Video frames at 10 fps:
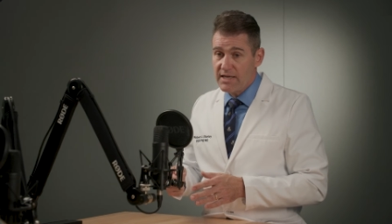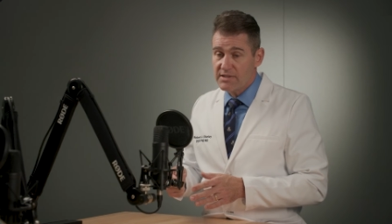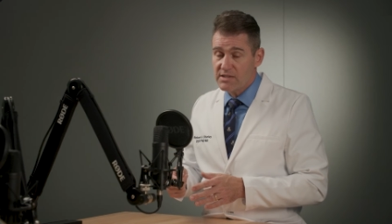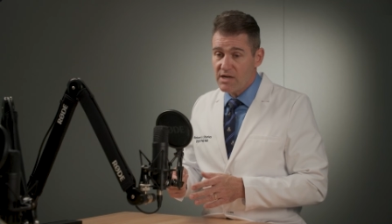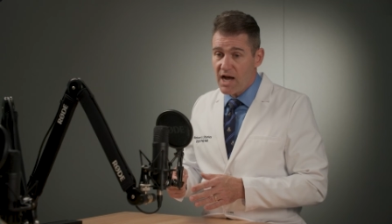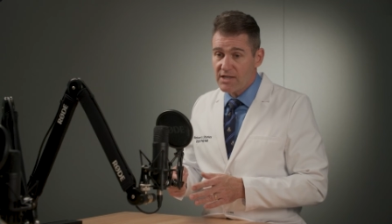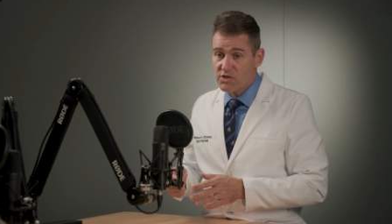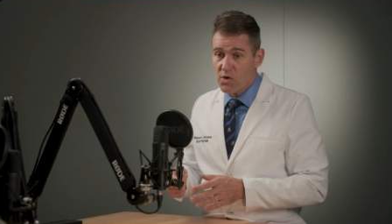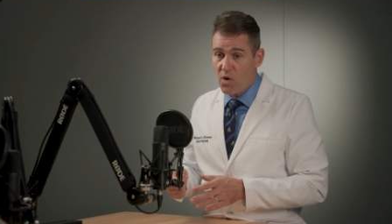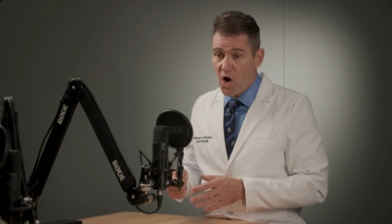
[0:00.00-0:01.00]
It's
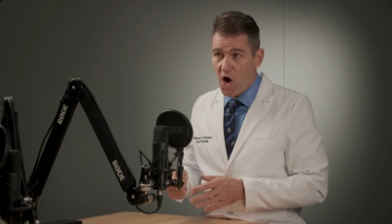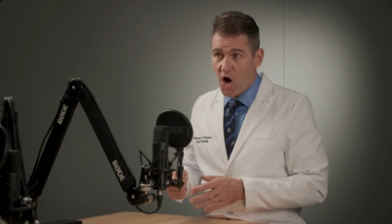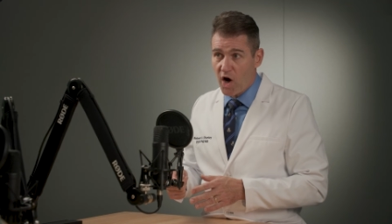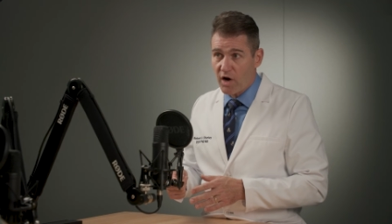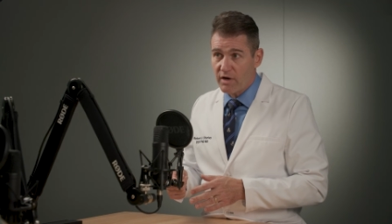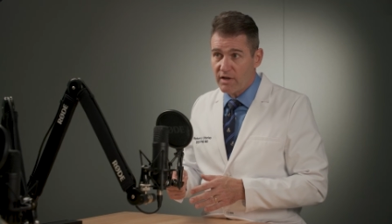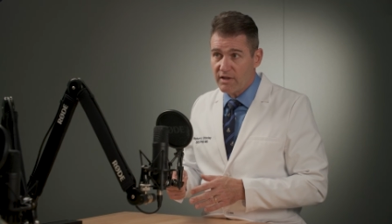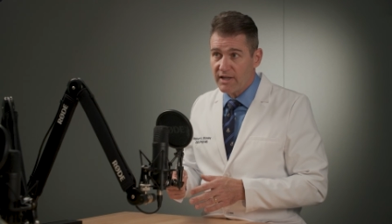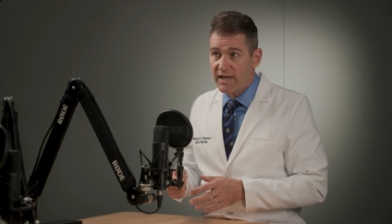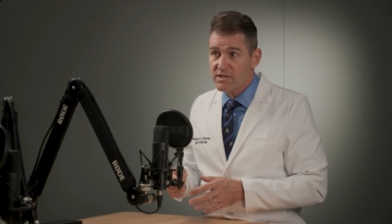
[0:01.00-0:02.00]
not so hard
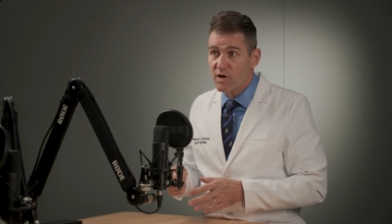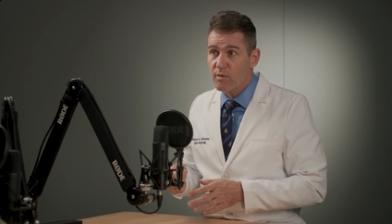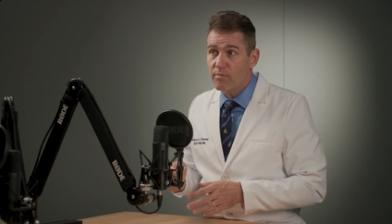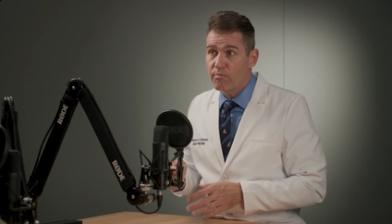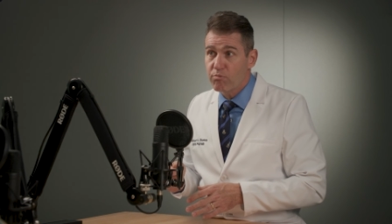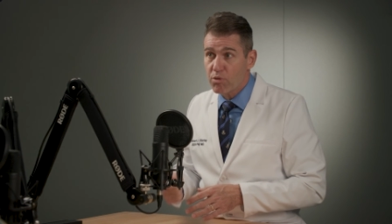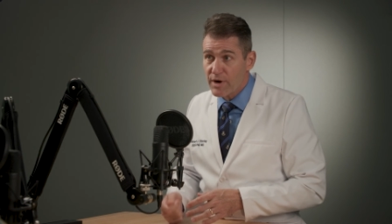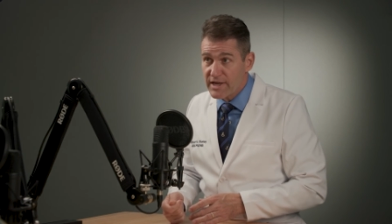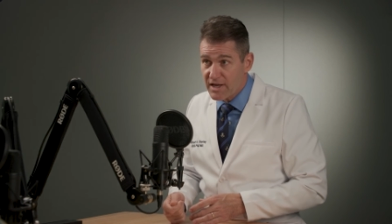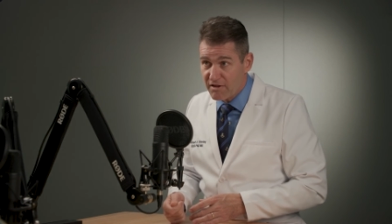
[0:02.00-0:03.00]
that I start
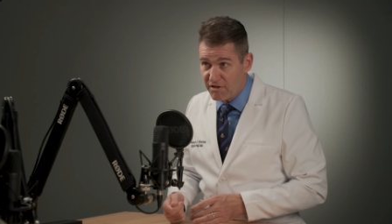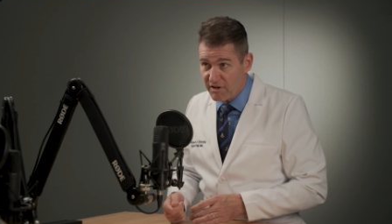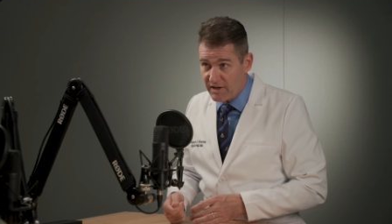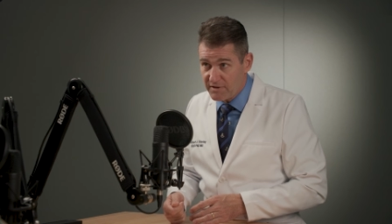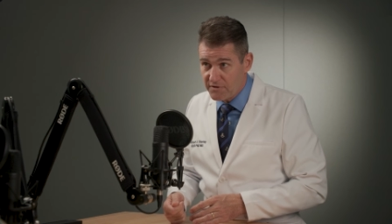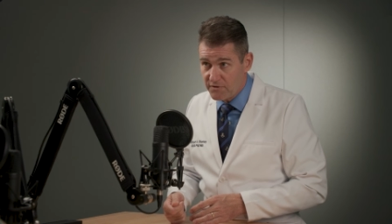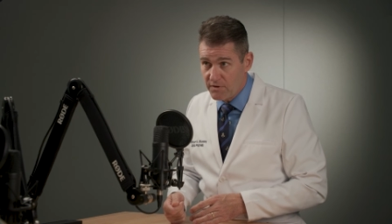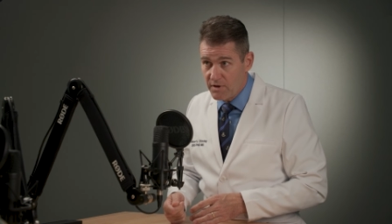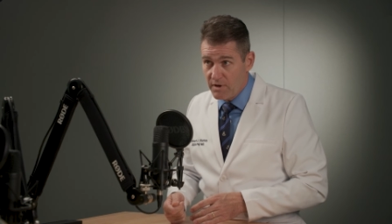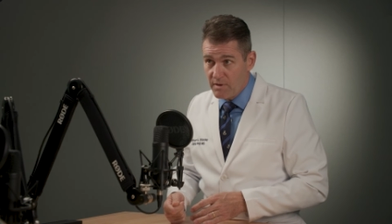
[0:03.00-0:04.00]
breaking things
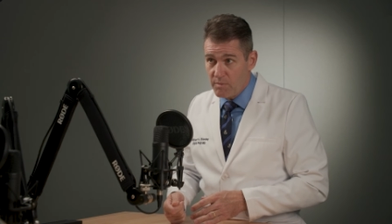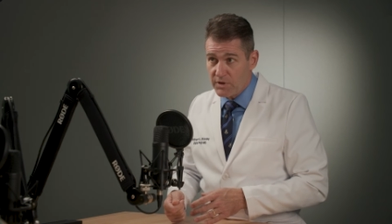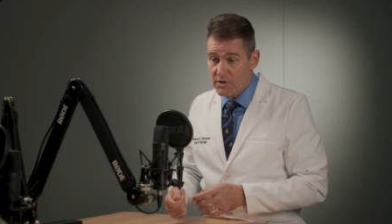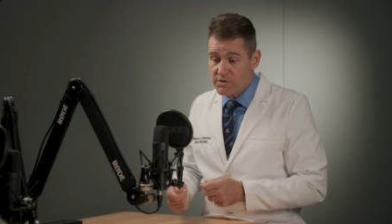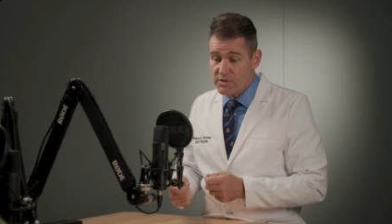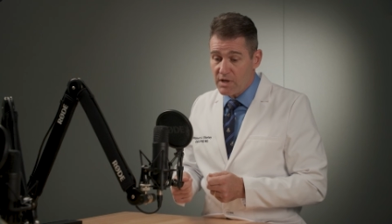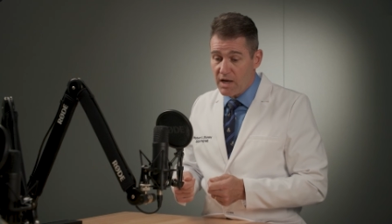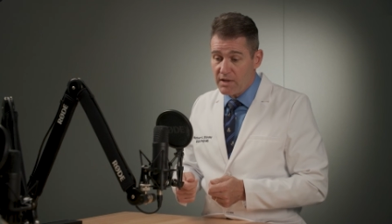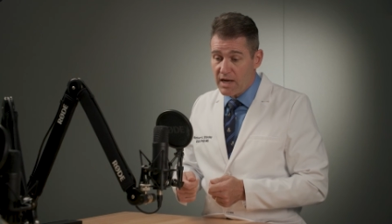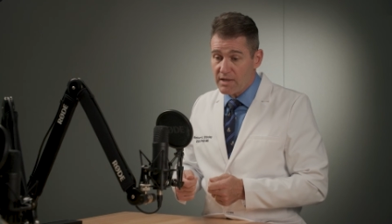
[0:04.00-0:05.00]
because
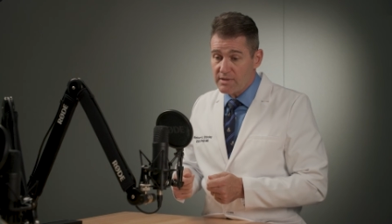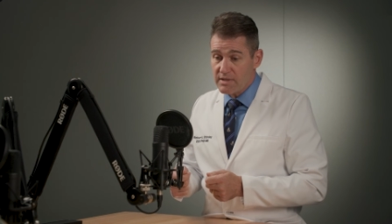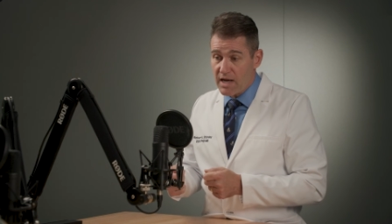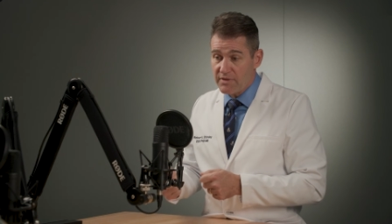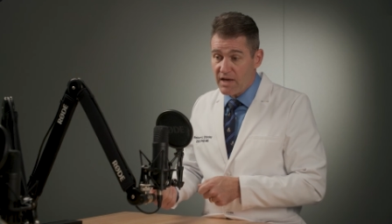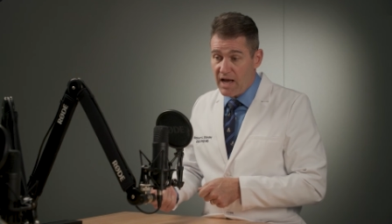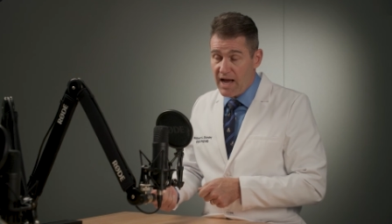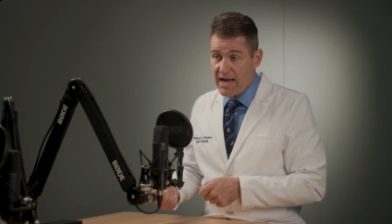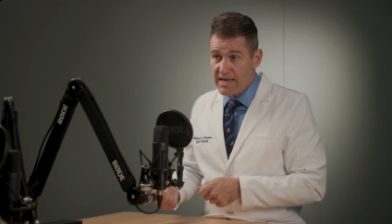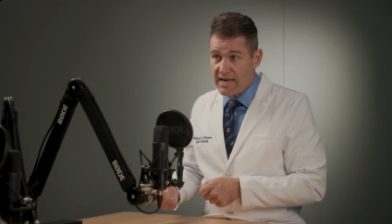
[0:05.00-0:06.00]
on, on, on the
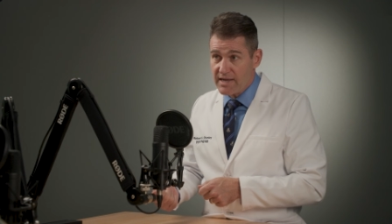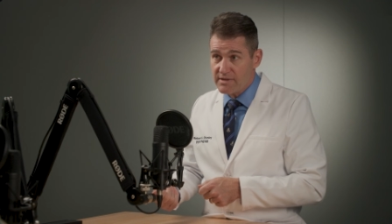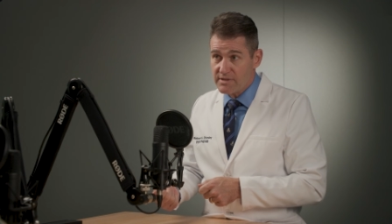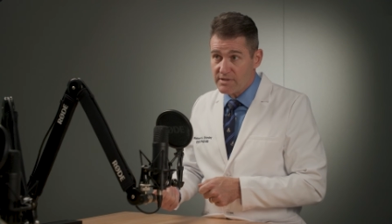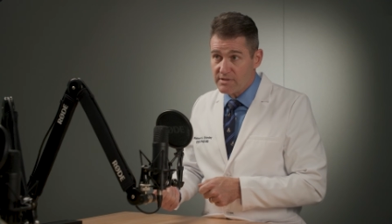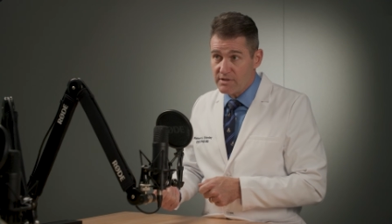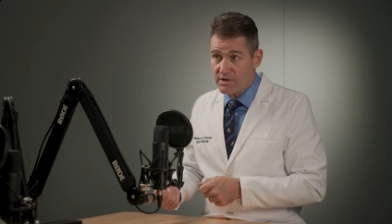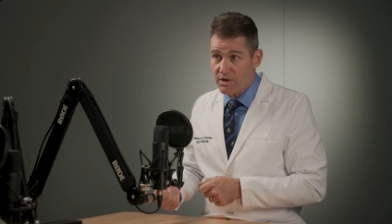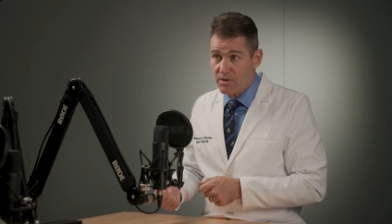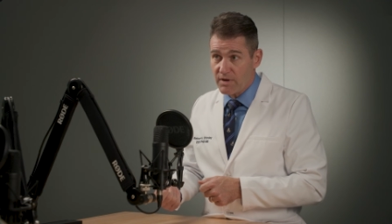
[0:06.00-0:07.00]
high end, you
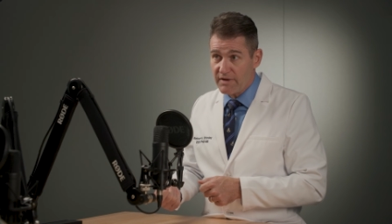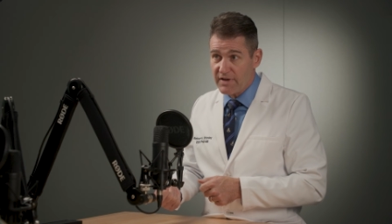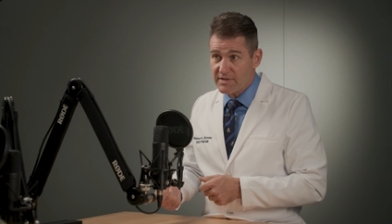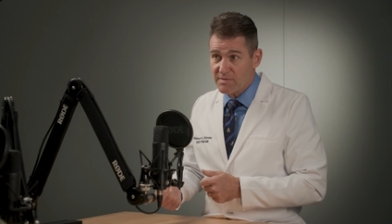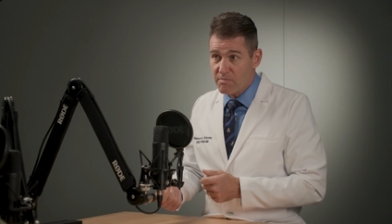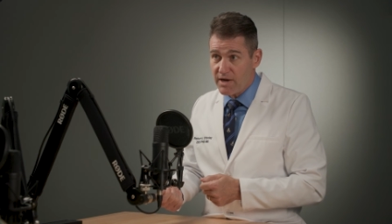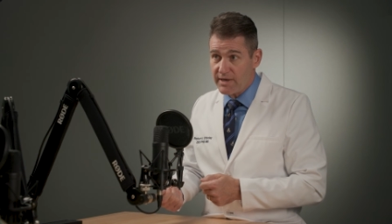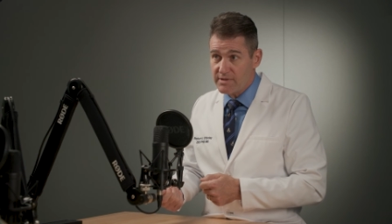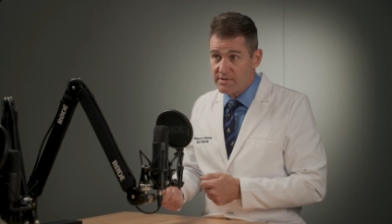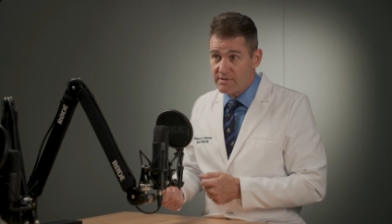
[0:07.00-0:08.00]
know, I've got some
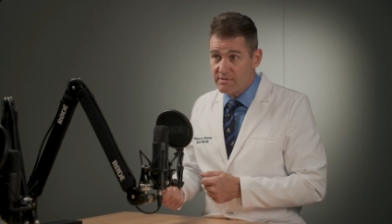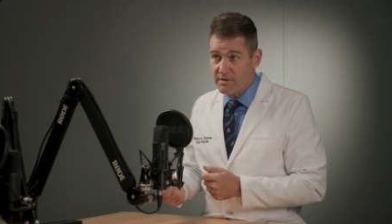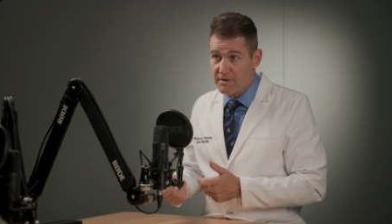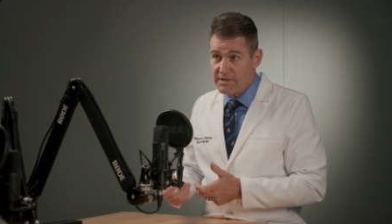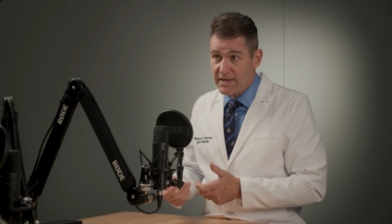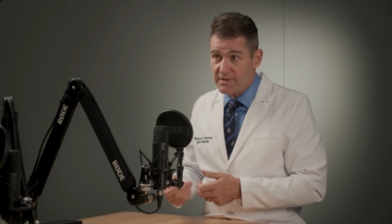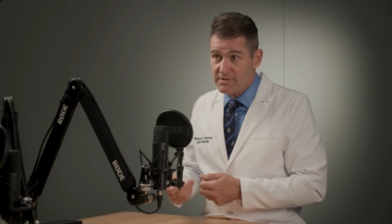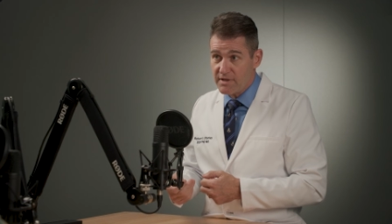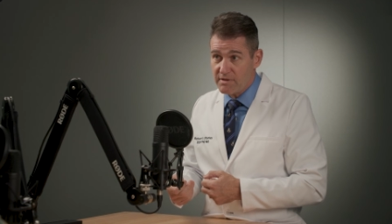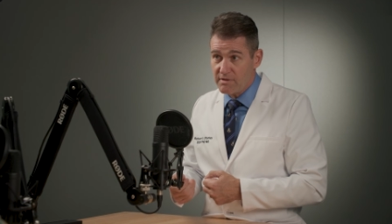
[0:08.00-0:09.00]
buddies that are
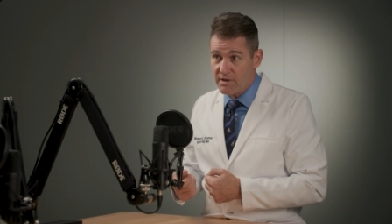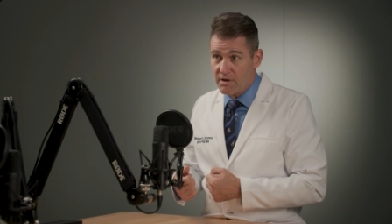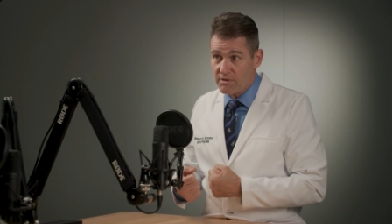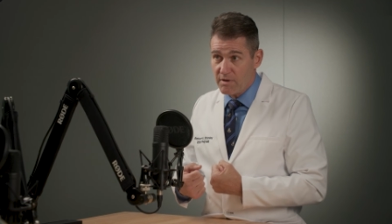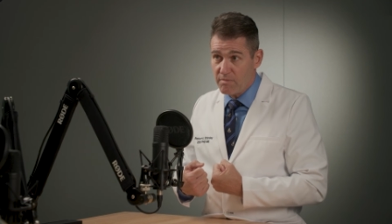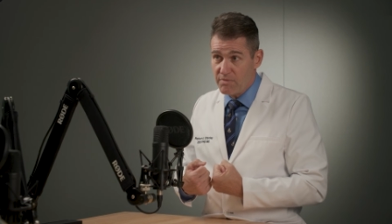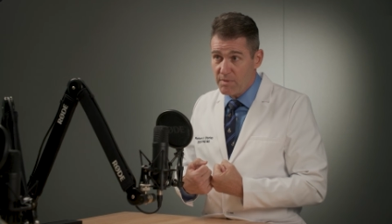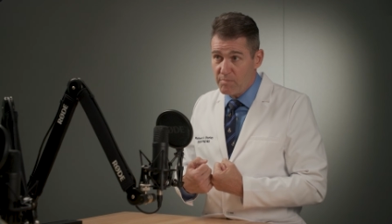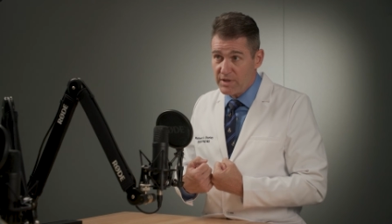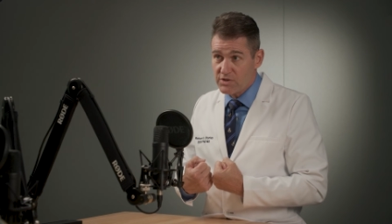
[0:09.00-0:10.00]
dentists that, you know, they're
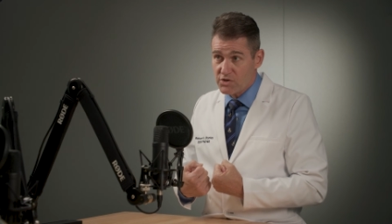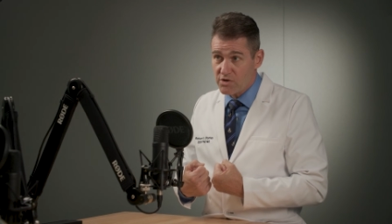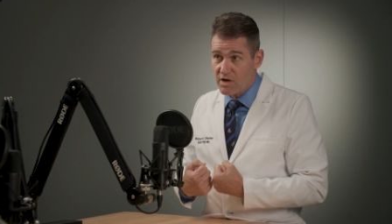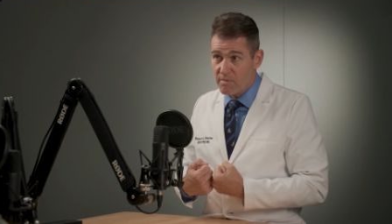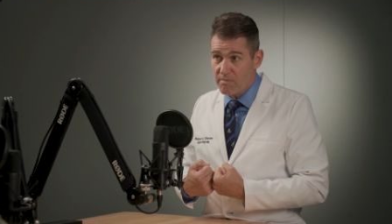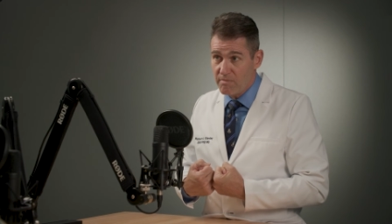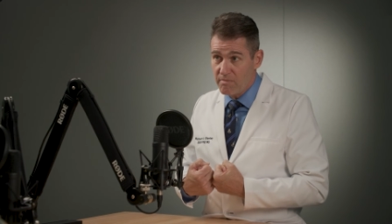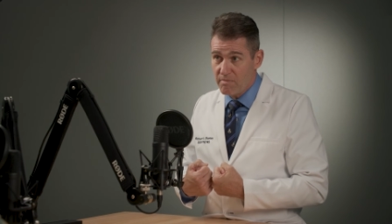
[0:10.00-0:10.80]
the big, strong